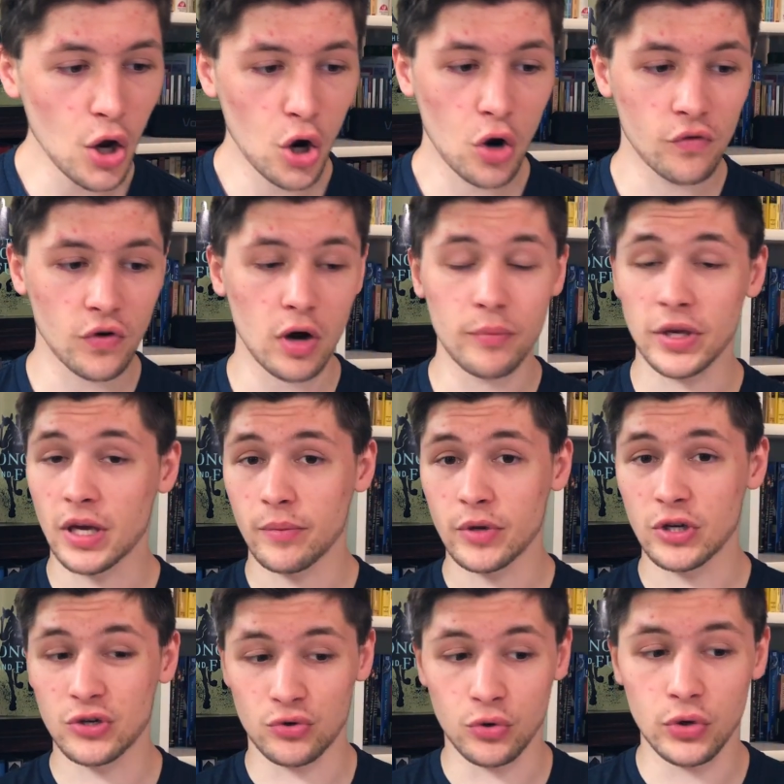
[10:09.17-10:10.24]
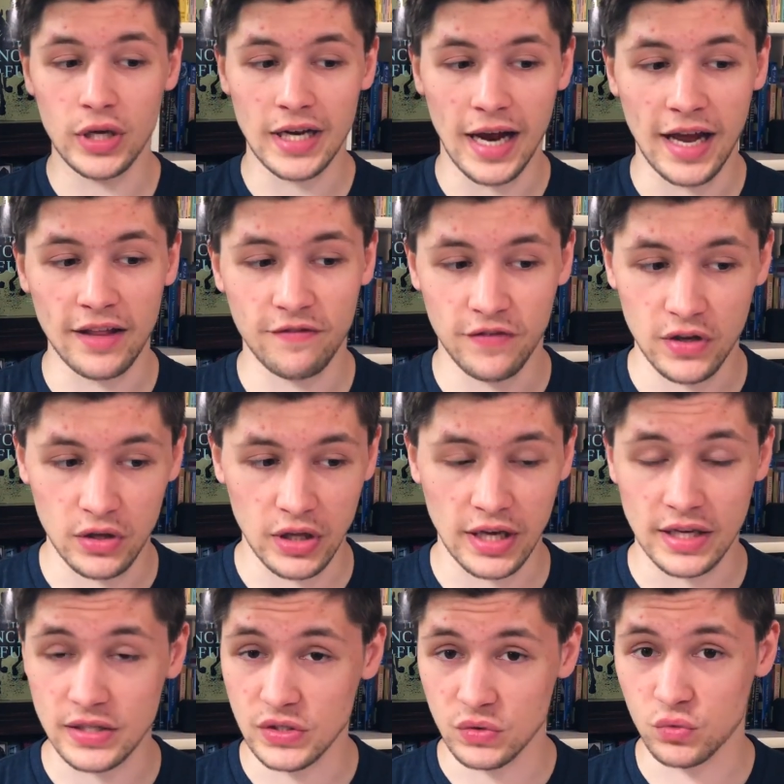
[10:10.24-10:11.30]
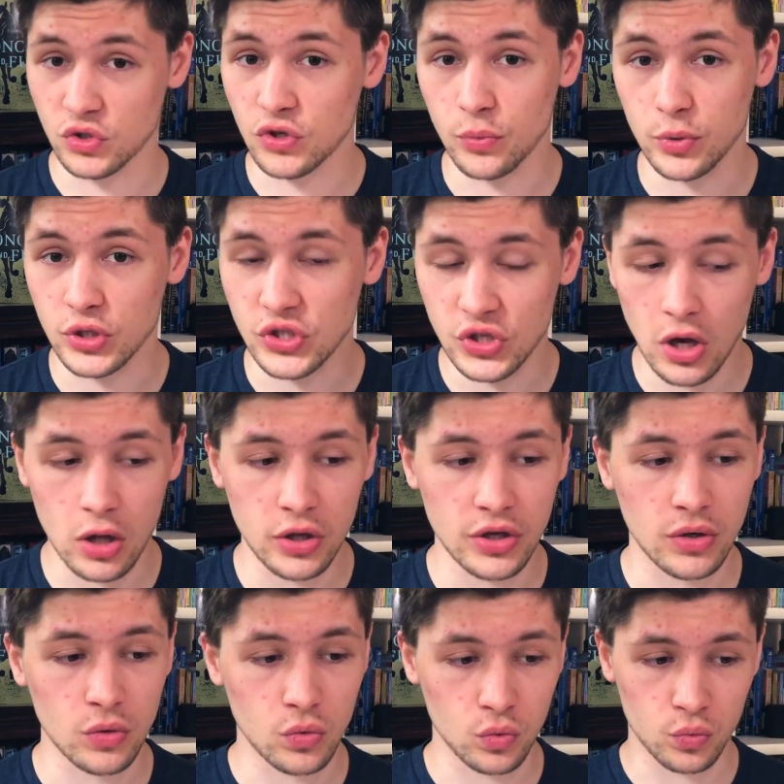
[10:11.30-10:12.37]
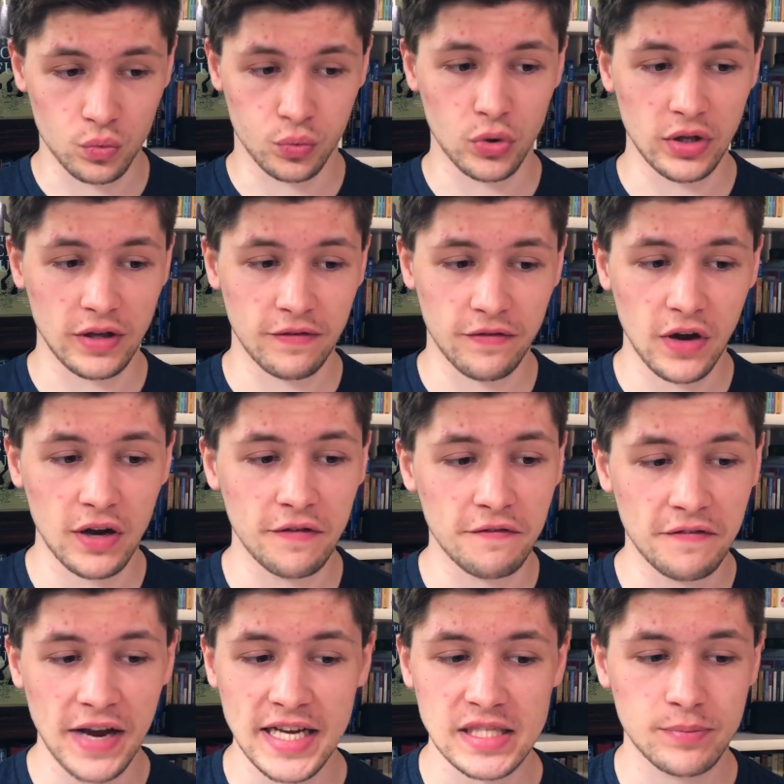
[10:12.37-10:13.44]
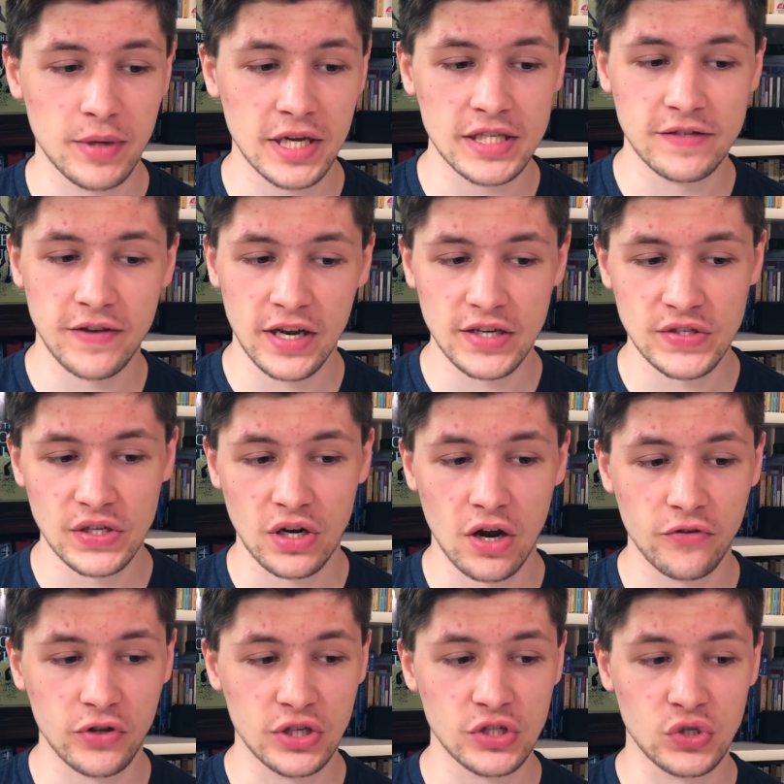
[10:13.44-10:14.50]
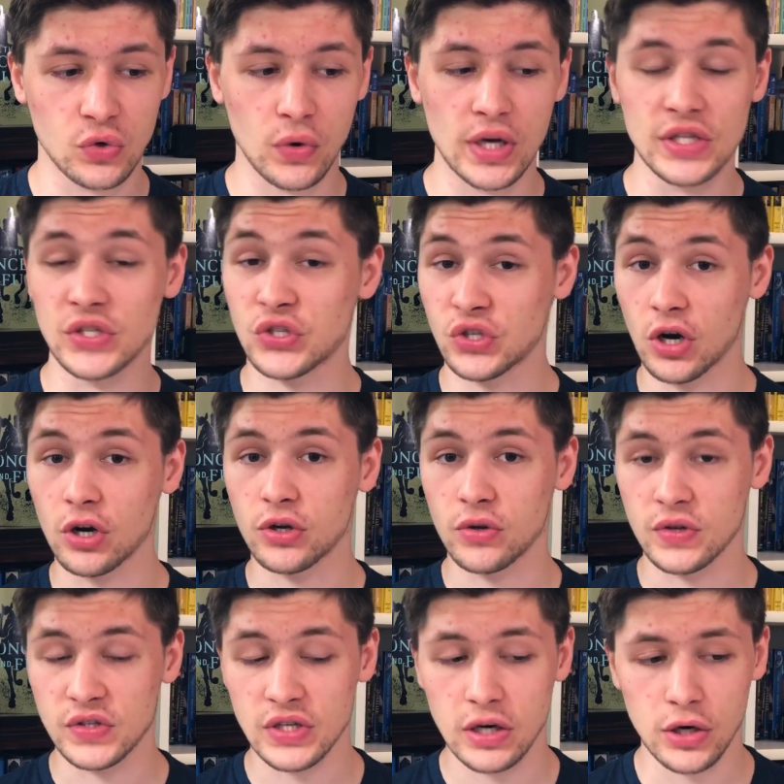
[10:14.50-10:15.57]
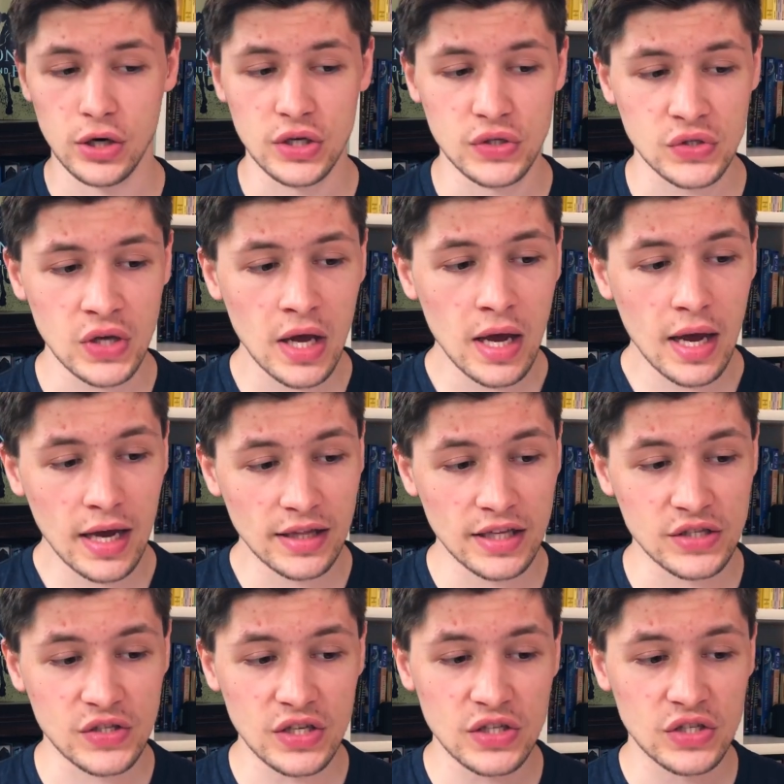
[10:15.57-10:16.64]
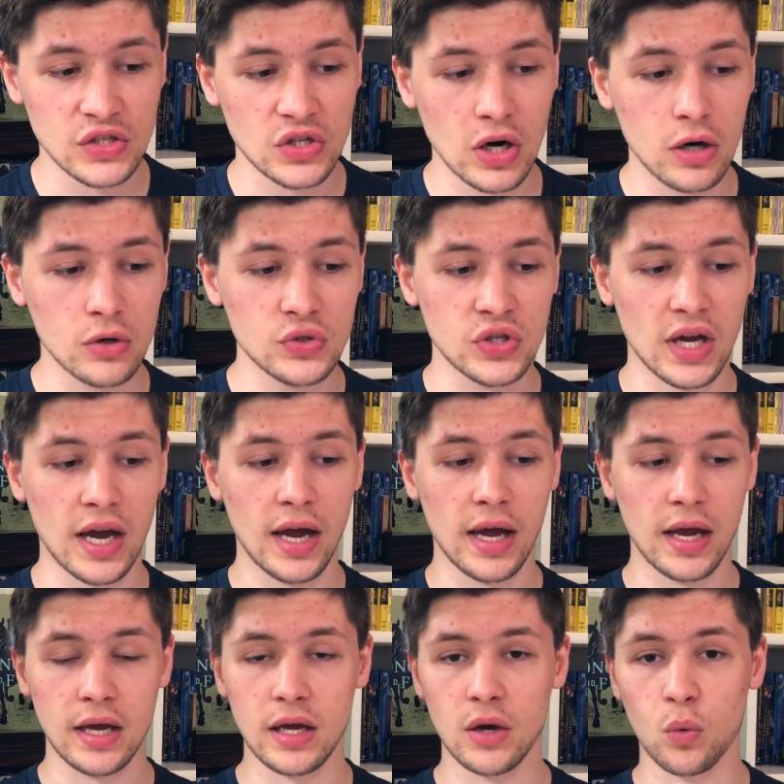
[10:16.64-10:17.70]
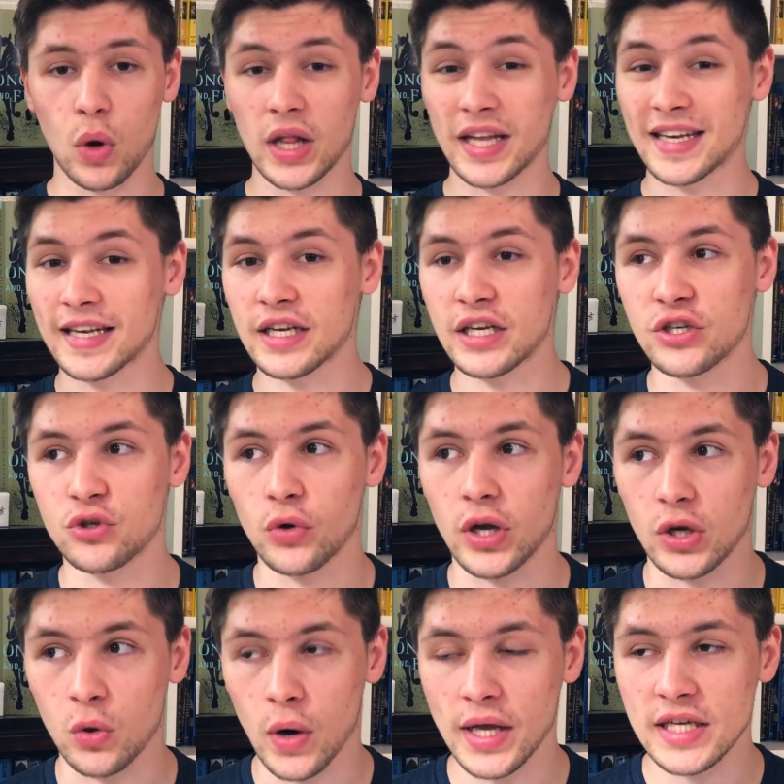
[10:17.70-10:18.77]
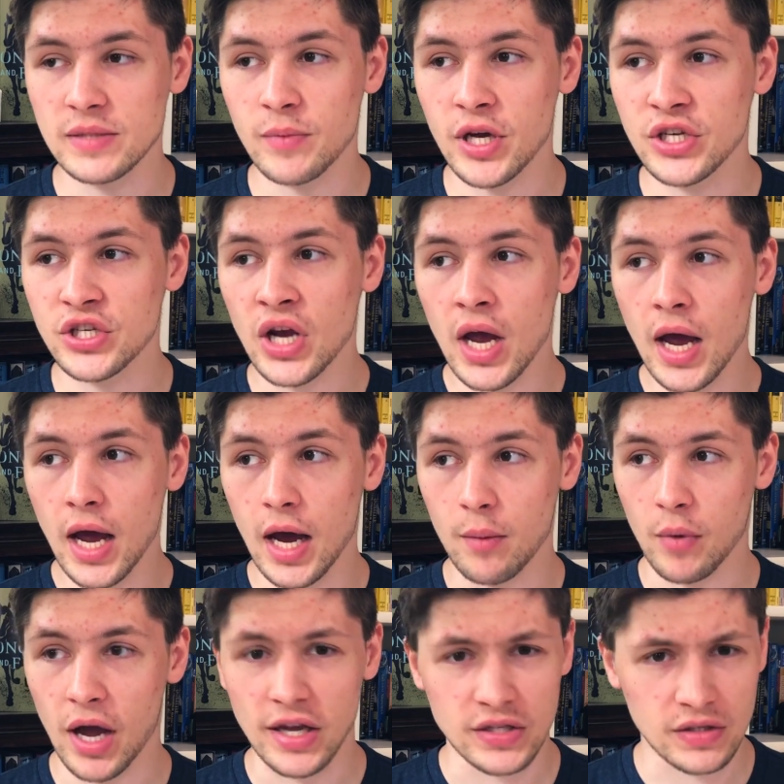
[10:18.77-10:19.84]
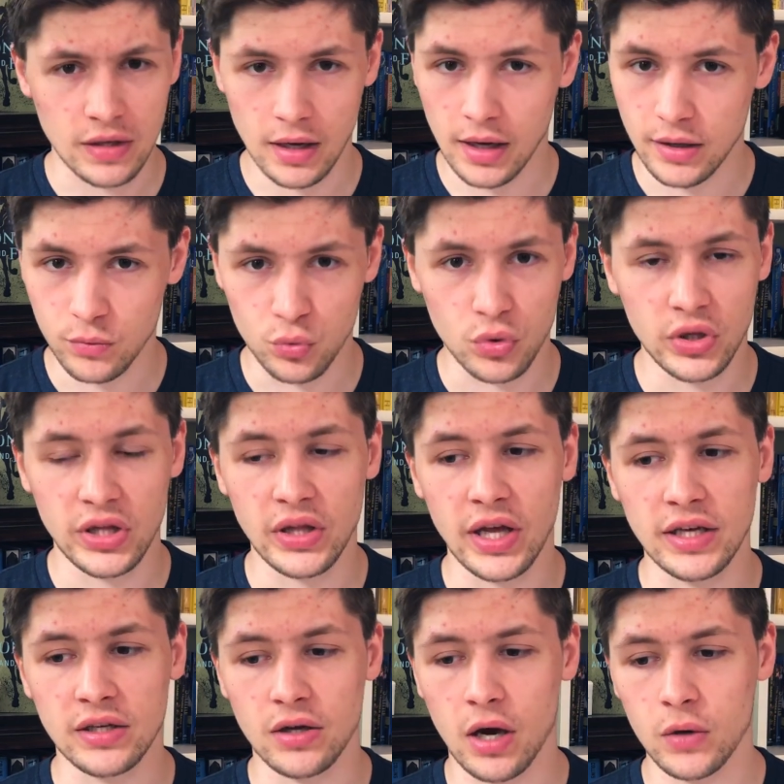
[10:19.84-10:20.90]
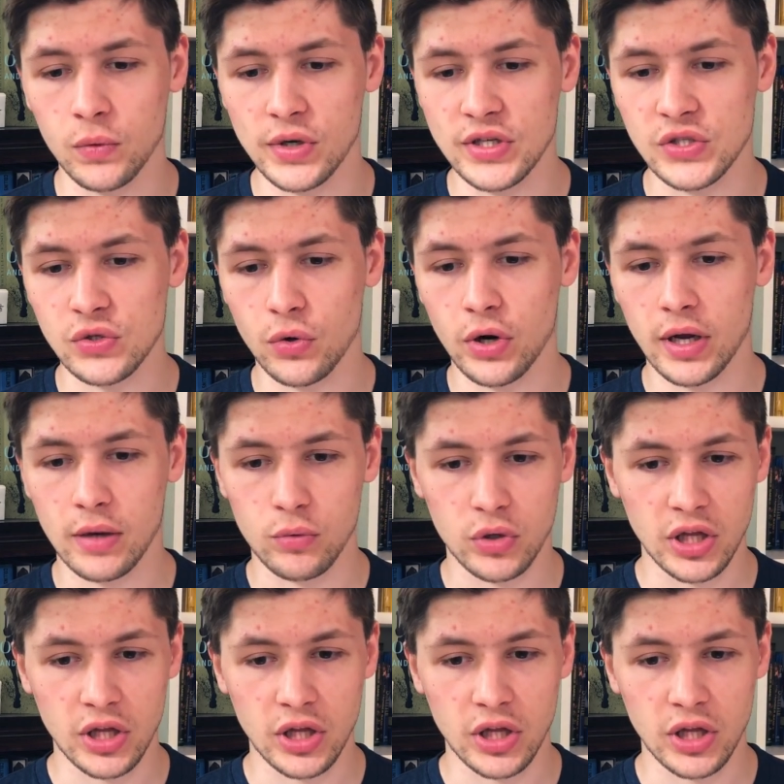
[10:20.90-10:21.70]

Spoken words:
Overall, Becoming a Druid, I feel like, is a super solid, really fun, fast-paced fantasy novel and is a great start to the series. And then Sins and Sorrows, while I didn't enjoy it quite as much, I really liked Conwyn's story.